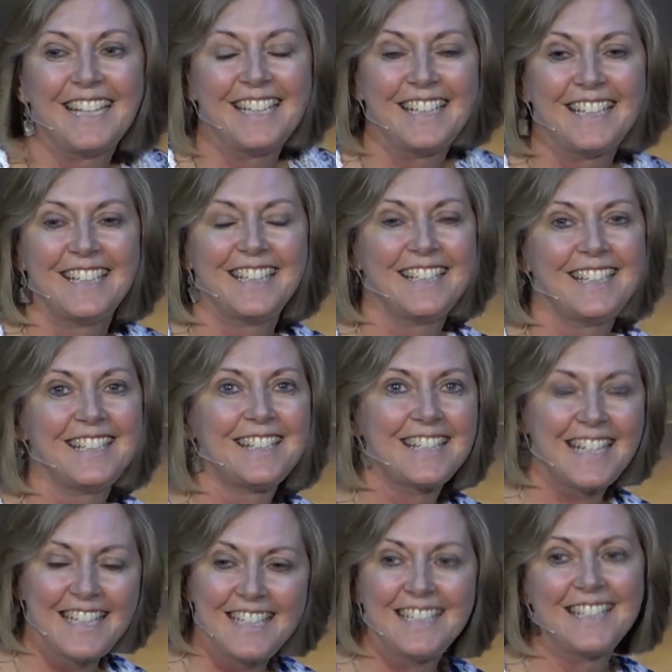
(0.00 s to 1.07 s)
It, it's
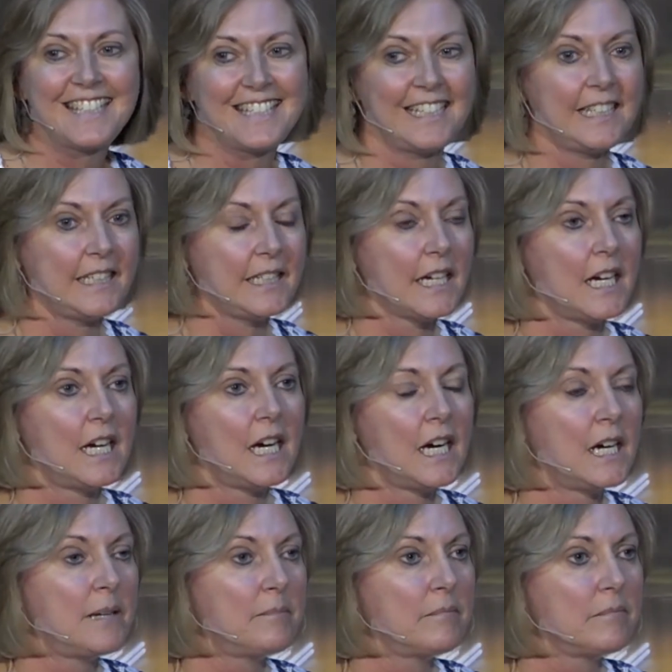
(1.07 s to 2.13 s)
easy.
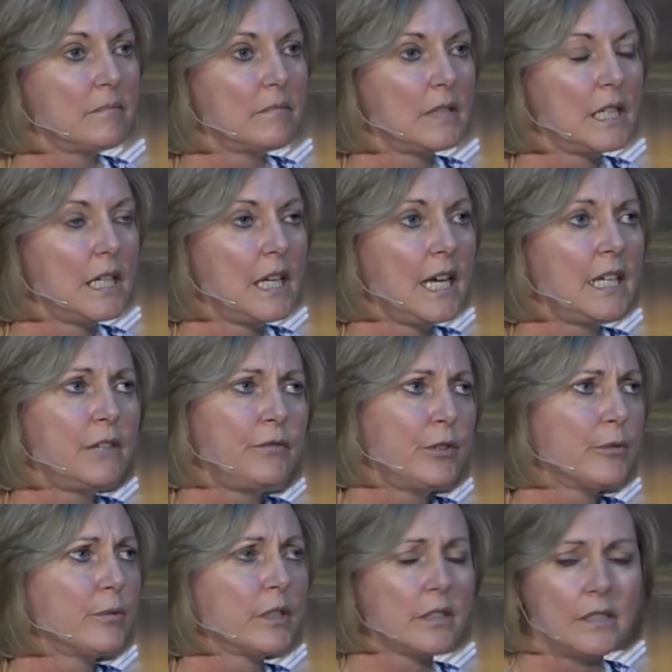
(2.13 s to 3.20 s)
Um, and if
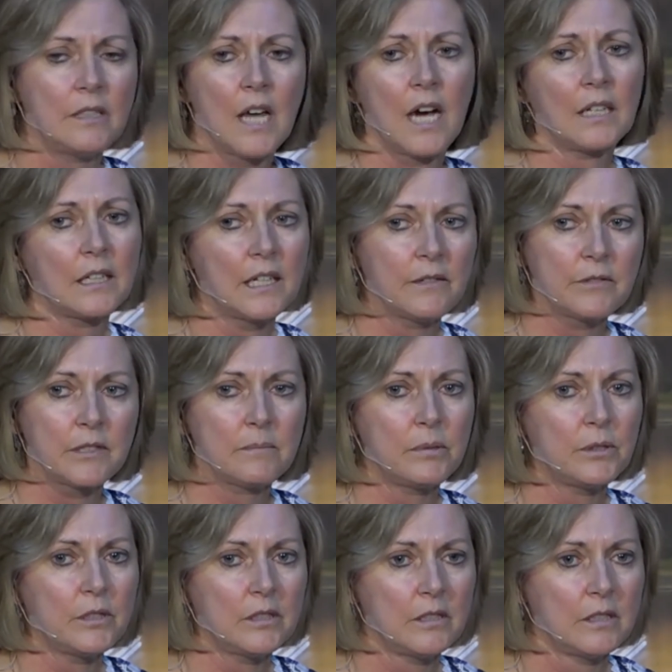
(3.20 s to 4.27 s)
you're really not
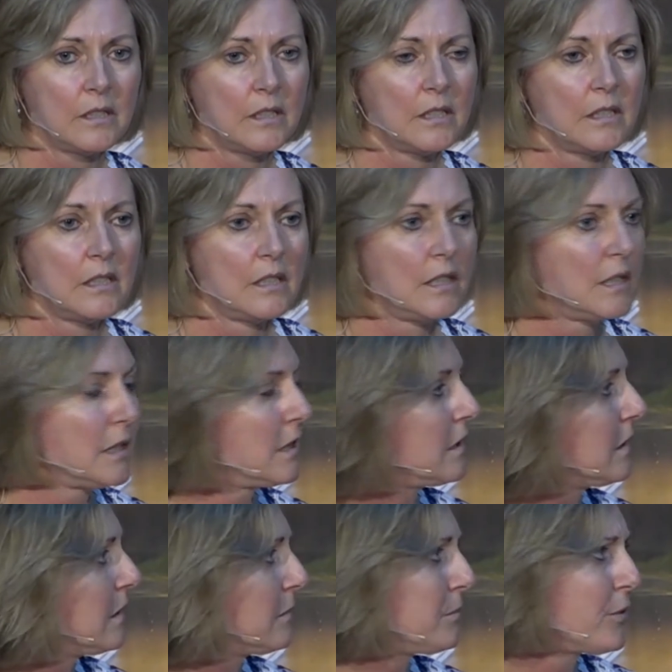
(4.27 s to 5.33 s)
comfortable,
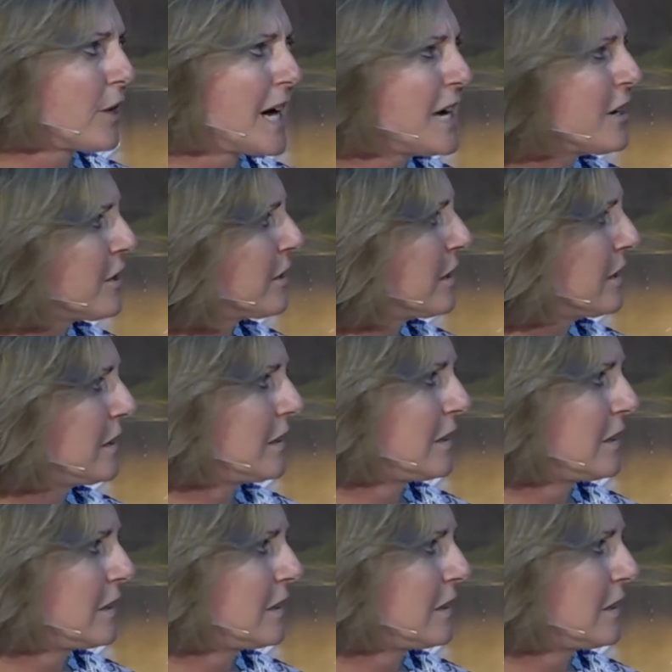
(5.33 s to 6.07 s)
prayer